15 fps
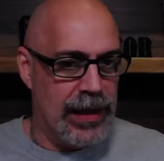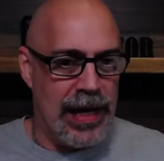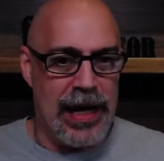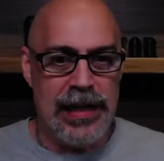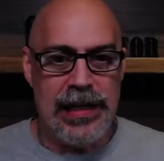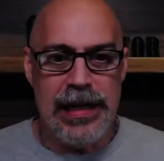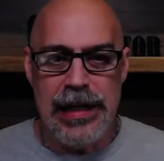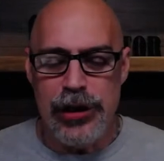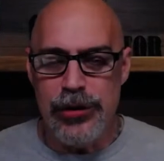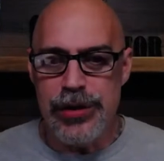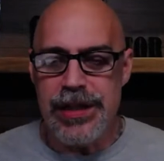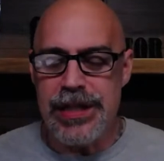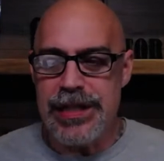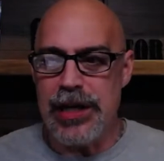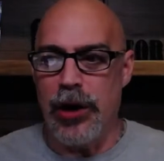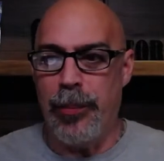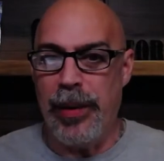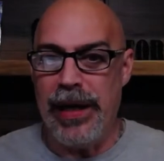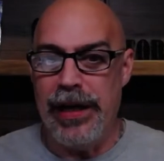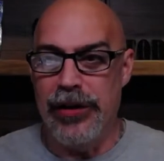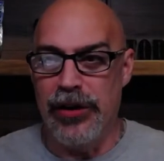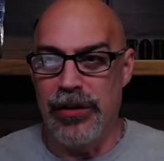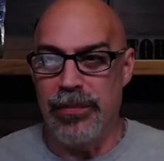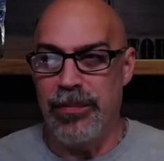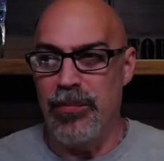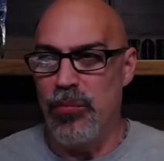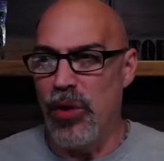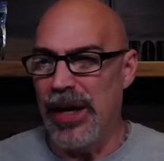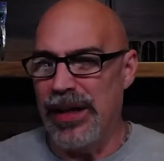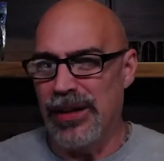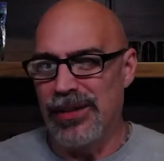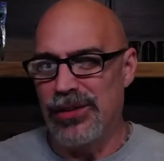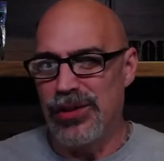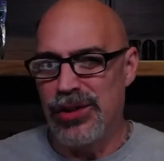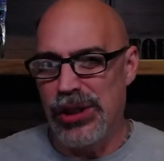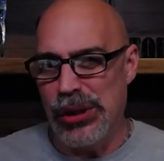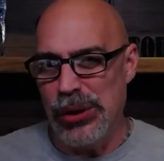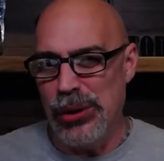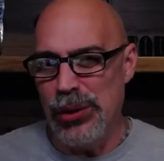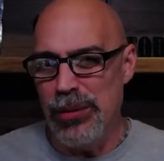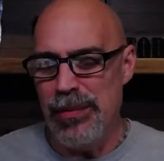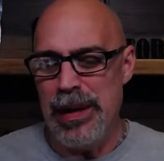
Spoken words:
And he used to sell Paydirt like 2,